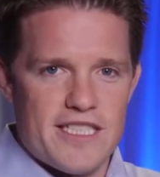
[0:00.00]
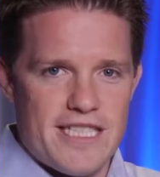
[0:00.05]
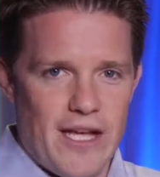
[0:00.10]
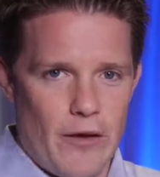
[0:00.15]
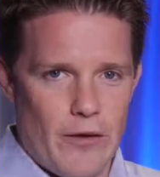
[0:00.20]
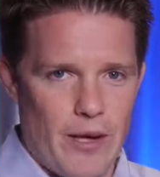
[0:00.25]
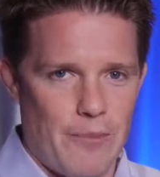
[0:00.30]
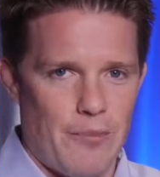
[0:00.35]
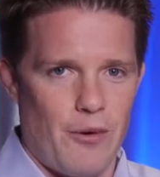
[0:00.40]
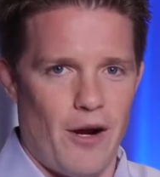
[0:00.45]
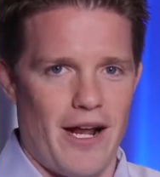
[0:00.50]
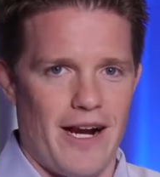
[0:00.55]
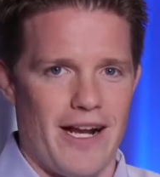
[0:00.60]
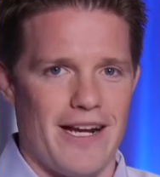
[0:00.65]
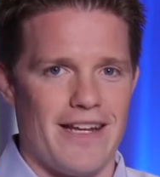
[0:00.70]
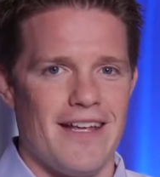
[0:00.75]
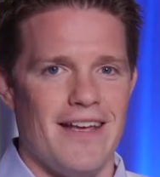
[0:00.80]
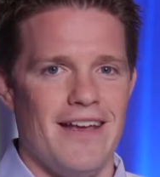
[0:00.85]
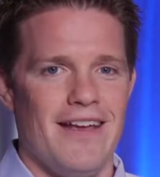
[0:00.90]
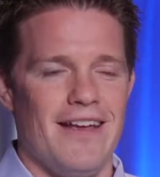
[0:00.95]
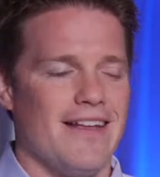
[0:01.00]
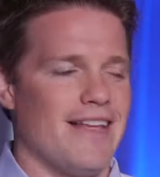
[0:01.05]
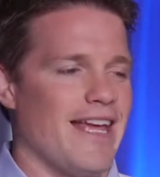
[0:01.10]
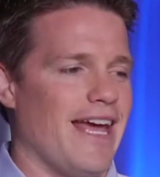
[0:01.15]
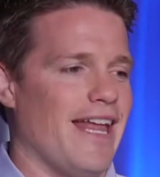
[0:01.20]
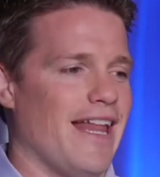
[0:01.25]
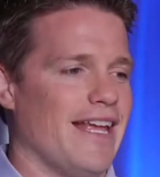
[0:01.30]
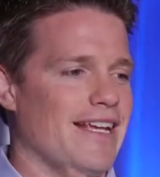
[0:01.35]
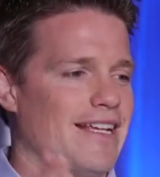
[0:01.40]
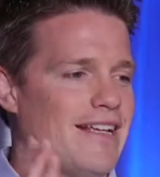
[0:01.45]
selling a product.
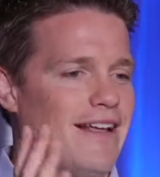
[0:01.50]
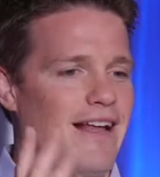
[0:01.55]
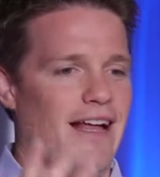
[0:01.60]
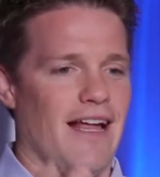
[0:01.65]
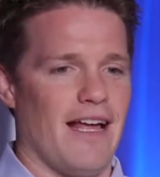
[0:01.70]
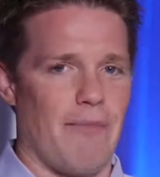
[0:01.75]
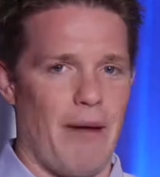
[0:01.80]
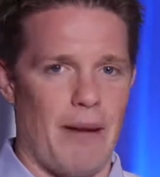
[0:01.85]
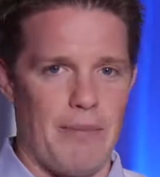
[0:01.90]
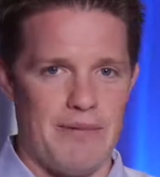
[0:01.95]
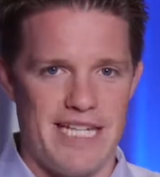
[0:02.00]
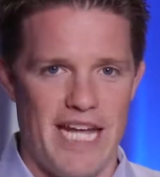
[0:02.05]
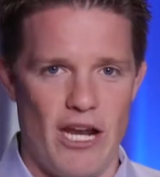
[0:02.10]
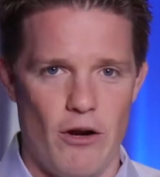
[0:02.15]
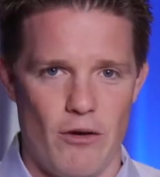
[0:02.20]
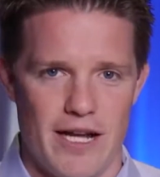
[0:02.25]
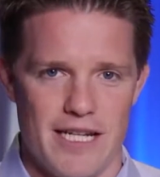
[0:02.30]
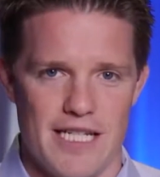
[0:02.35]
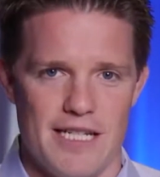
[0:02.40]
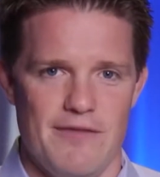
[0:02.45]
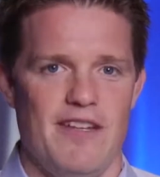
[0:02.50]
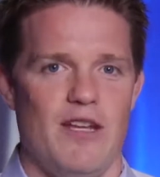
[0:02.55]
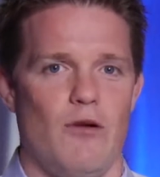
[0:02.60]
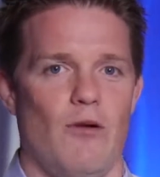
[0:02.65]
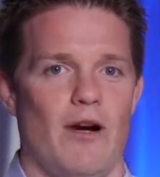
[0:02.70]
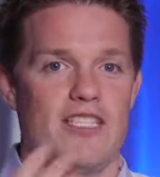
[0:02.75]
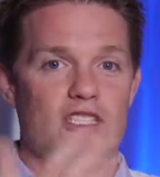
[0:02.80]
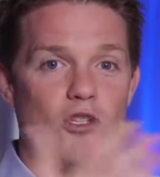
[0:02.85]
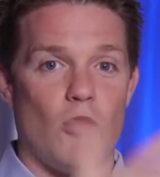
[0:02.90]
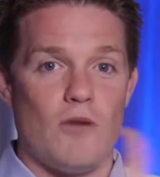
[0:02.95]
Okay, like my potato gun DVD,
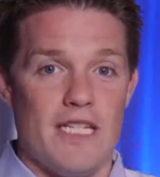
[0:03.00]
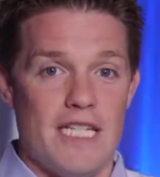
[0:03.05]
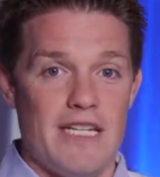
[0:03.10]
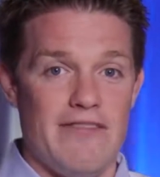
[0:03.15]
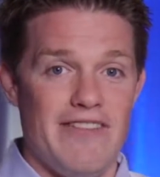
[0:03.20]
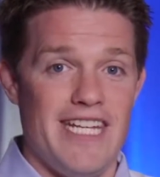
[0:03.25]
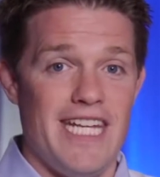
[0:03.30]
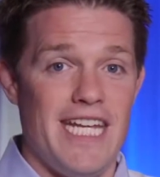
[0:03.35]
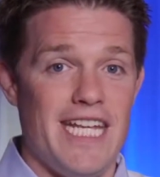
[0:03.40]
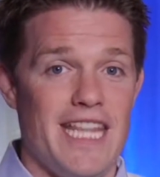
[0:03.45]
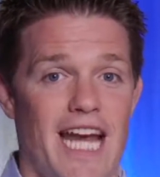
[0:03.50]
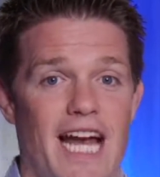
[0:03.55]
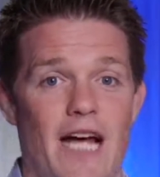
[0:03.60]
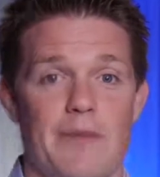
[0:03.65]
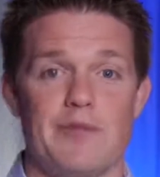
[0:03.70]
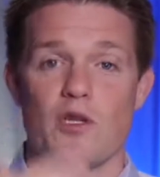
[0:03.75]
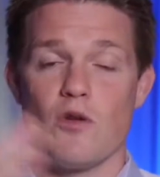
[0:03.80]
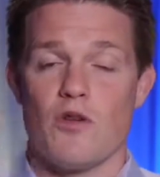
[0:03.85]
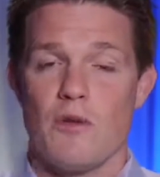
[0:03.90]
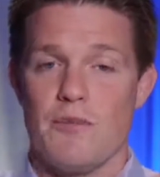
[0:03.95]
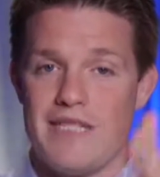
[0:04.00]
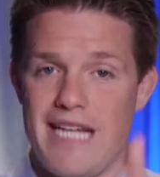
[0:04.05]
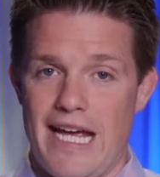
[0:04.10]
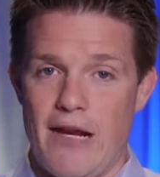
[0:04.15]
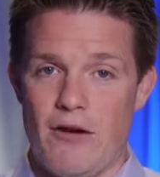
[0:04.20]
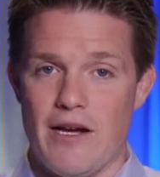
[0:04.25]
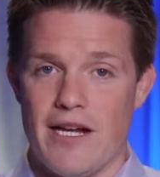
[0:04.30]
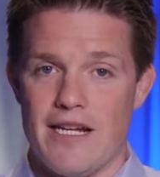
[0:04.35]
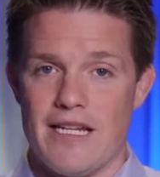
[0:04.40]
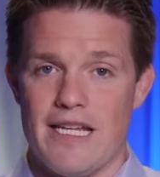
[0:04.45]
where I sold the DVD, then I upsold the
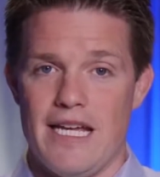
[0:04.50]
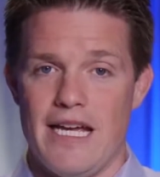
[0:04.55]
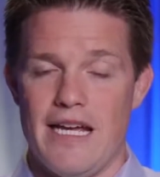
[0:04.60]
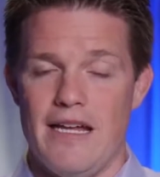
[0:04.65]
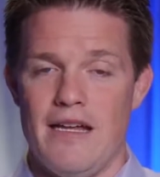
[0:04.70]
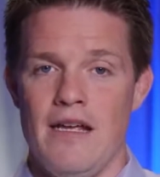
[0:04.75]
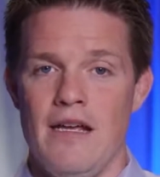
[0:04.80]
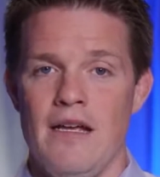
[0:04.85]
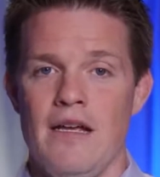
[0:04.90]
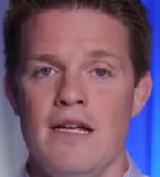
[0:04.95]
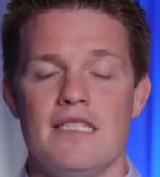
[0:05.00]
potato gun kit.